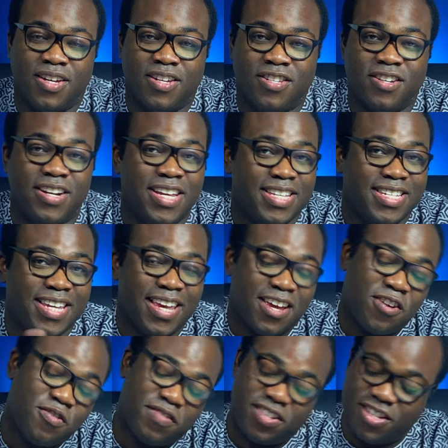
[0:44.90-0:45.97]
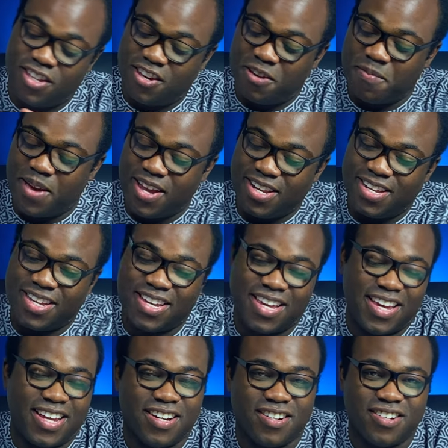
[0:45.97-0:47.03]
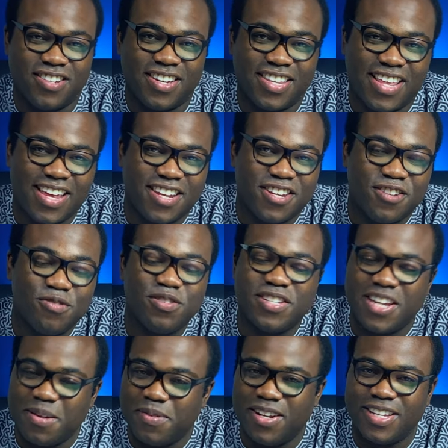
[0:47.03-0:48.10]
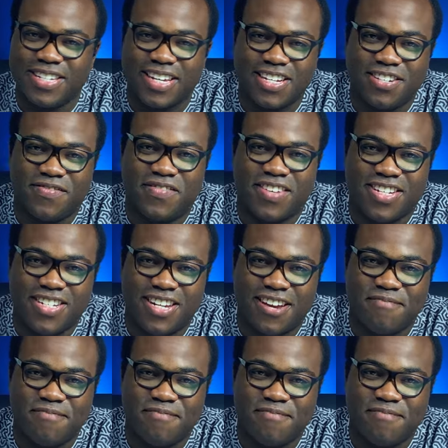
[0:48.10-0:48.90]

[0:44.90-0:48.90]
So let's get over to the iPad and look at that new stabilisation feature.